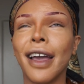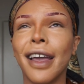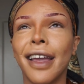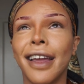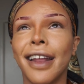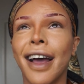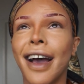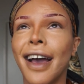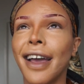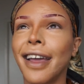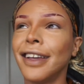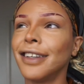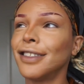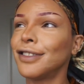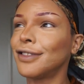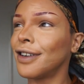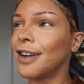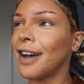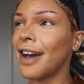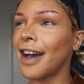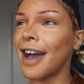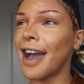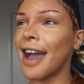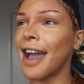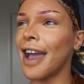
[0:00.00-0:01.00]
And I had
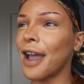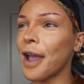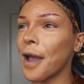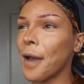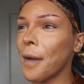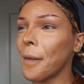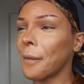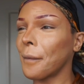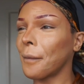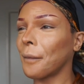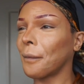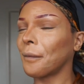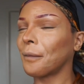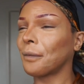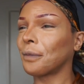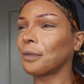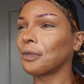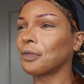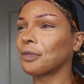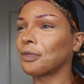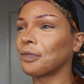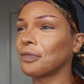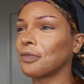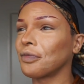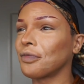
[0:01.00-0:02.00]
tried,
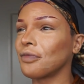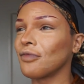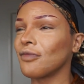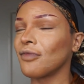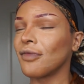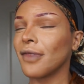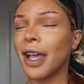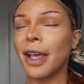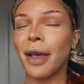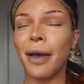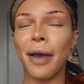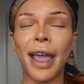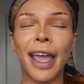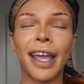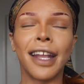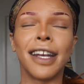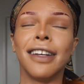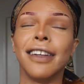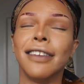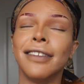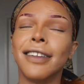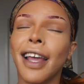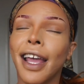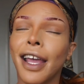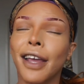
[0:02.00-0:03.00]

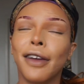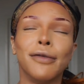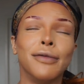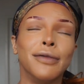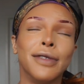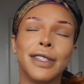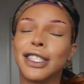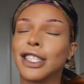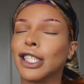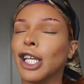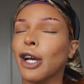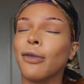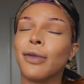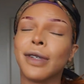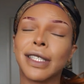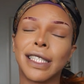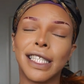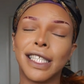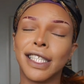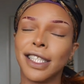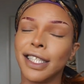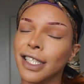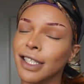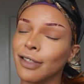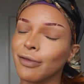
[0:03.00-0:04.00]
and it still
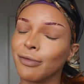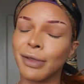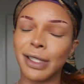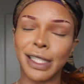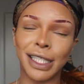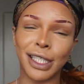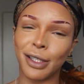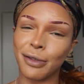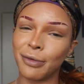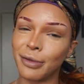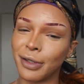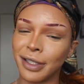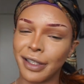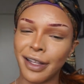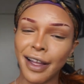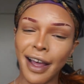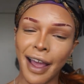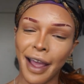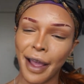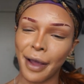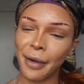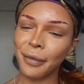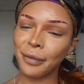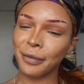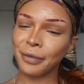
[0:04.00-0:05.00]
wasn't doing the
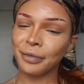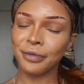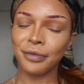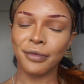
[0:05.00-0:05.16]
thing.